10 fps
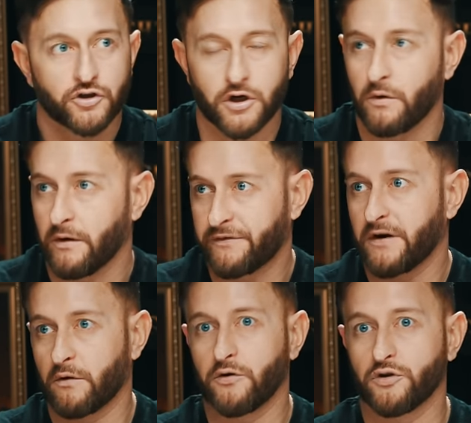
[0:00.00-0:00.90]
So for
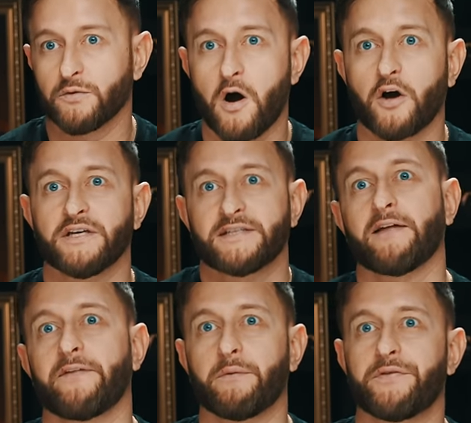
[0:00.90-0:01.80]
anyone who knows a mark, you
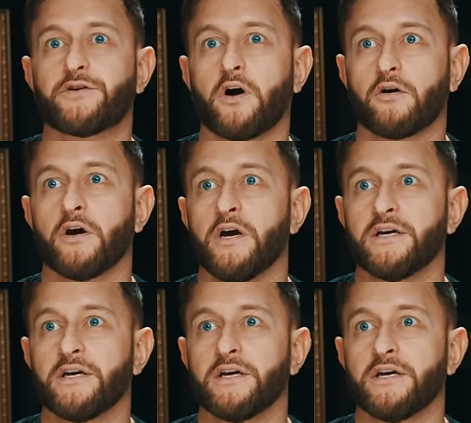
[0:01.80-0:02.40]
stand there with your dog,